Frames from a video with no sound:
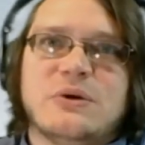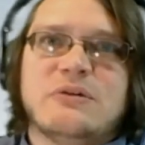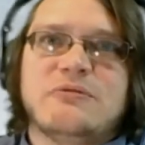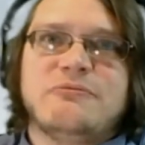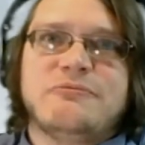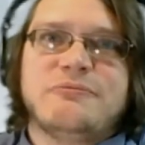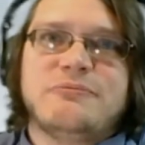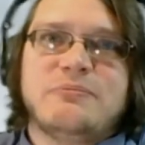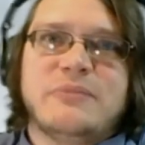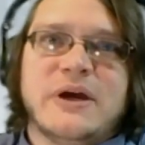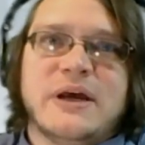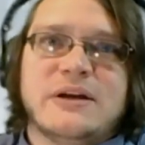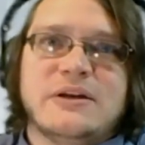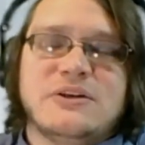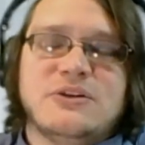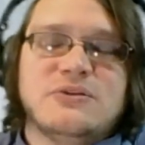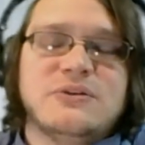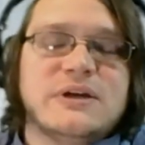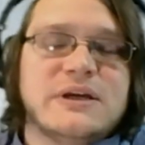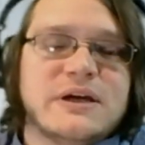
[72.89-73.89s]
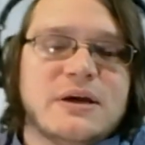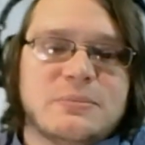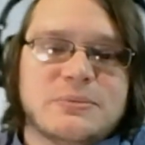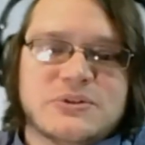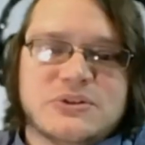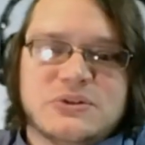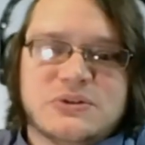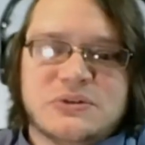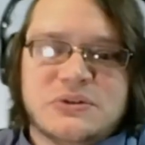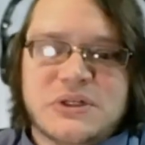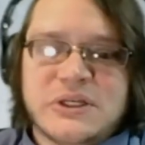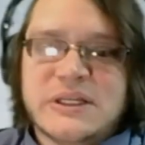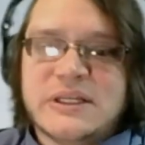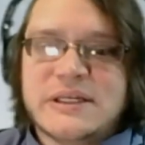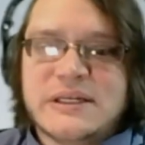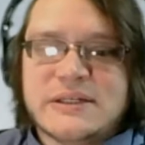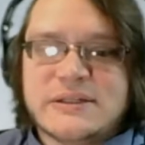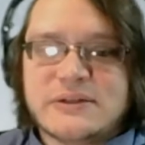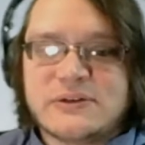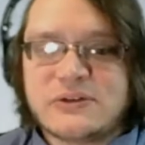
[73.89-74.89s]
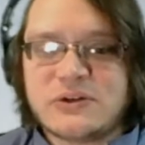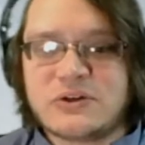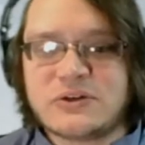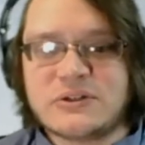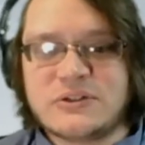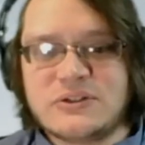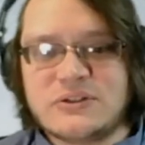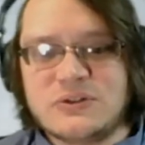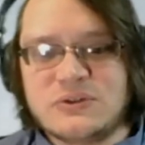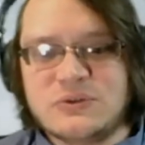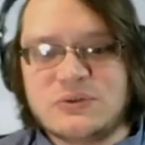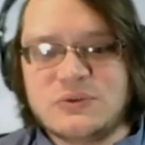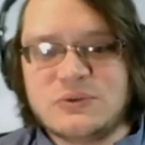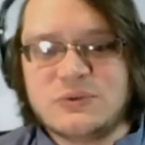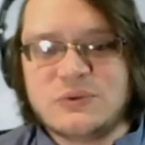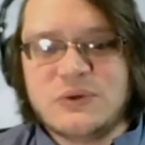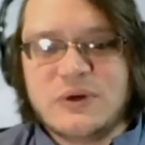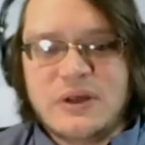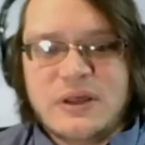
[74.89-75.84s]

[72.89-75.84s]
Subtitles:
I've had a unique opportunity to get to talk to